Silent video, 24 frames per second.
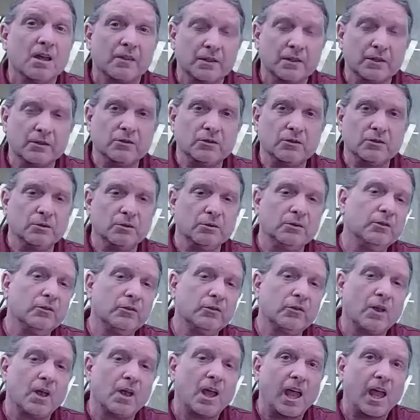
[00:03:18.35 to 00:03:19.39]
these
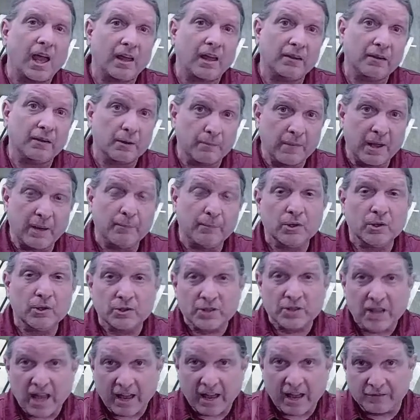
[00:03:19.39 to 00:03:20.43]
unions and their members
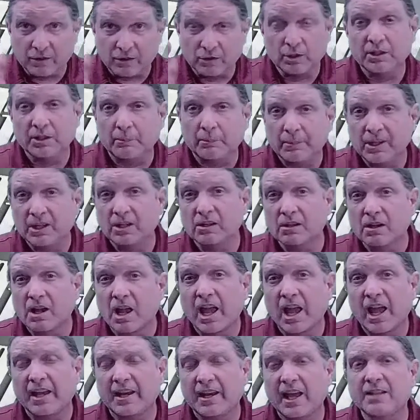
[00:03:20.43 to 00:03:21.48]
have to look in the mirror
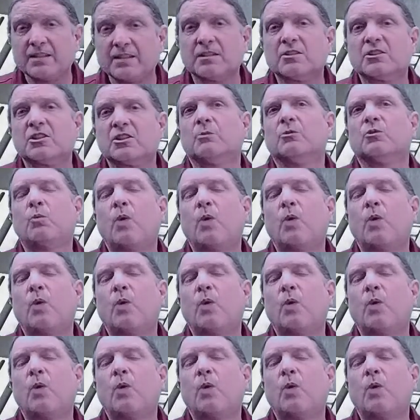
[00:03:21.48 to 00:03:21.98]
and ask themselves,